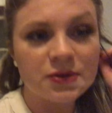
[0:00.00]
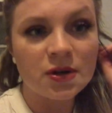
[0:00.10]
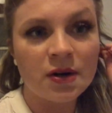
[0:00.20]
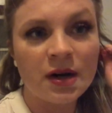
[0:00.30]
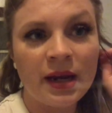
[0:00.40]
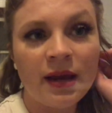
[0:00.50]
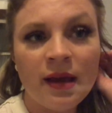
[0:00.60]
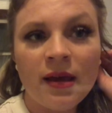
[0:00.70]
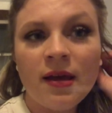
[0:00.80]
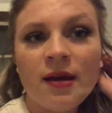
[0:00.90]
sorry,
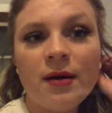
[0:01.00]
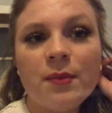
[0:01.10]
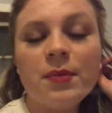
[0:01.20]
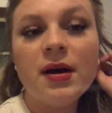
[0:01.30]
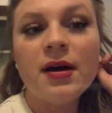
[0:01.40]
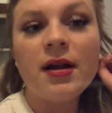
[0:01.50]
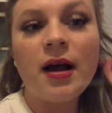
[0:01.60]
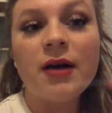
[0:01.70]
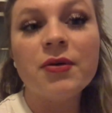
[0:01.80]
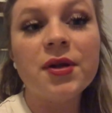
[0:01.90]
but
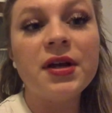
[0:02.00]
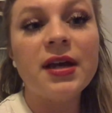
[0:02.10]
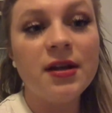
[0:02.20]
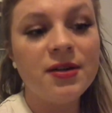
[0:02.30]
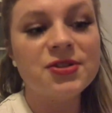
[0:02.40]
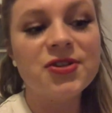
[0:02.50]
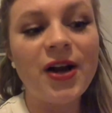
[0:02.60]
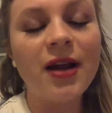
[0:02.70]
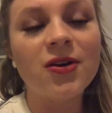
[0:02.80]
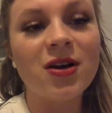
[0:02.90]
I really
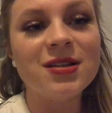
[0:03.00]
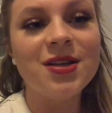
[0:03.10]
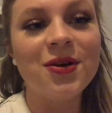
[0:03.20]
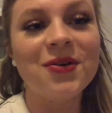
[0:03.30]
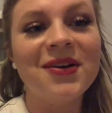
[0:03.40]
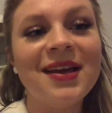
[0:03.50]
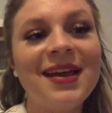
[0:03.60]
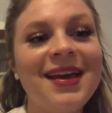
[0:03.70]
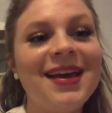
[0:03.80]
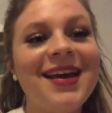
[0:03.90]
tried not to.
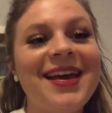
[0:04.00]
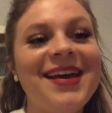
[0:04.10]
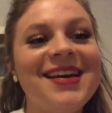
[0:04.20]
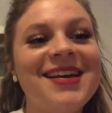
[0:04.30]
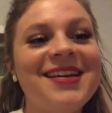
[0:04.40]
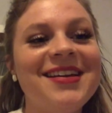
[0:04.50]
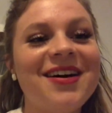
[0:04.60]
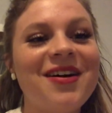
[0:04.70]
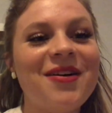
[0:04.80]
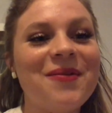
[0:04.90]
And
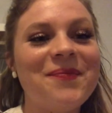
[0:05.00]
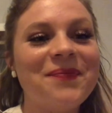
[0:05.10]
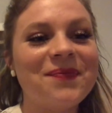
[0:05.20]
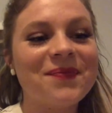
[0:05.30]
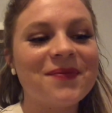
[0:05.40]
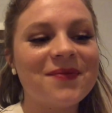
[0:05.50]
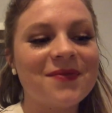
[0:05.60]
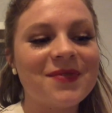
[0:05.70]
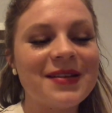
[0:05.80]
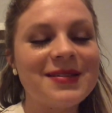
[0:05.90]

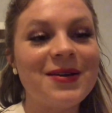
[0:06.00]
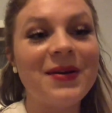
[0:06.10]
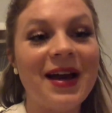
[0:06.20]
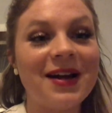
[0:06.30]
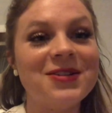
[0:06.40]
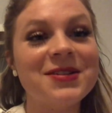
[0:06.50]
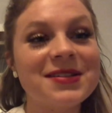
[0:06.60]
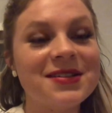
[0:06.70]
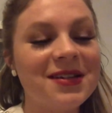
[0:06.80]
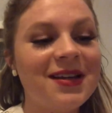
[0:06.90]
so yeah,
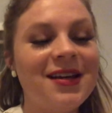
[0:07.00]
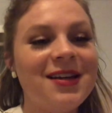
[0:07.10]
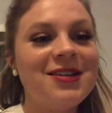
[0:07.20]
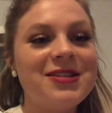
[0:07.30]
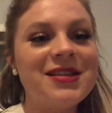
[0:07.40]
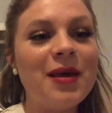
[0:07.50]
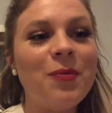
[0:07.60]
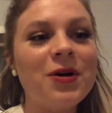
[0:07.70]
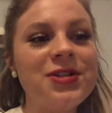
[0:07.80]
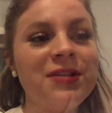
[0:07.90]
just keep
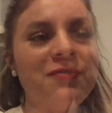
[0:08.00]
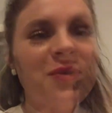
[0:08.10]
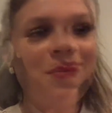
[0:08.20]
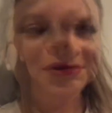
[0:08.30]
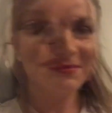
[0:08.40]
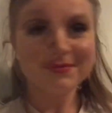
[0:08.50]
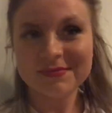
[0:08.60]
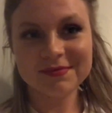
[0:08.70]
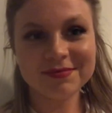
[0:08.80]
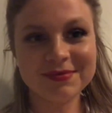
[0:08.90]
watching for more.
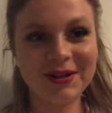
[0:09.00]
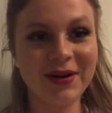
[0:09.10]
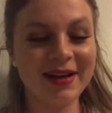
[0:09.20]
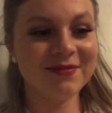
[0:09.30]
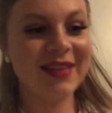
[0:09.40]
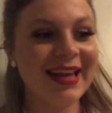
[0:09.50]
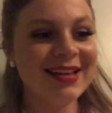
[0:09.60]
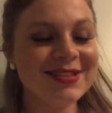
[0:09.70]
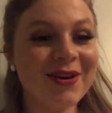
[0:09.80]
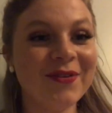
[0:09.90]
Okay,
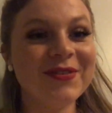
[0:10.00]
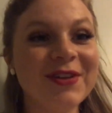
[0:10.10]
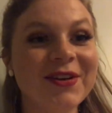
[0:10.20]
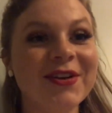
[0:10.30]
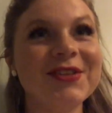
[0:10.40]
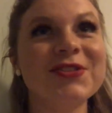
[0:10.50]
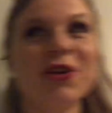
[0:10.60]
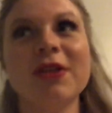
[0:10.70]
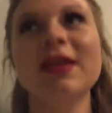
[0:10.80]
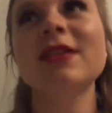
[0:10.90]
so to
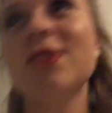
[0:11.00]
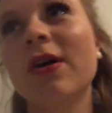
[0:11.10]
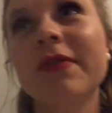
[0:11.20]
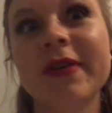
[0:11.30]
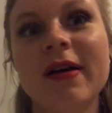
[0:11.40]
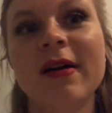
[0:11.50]
start things off,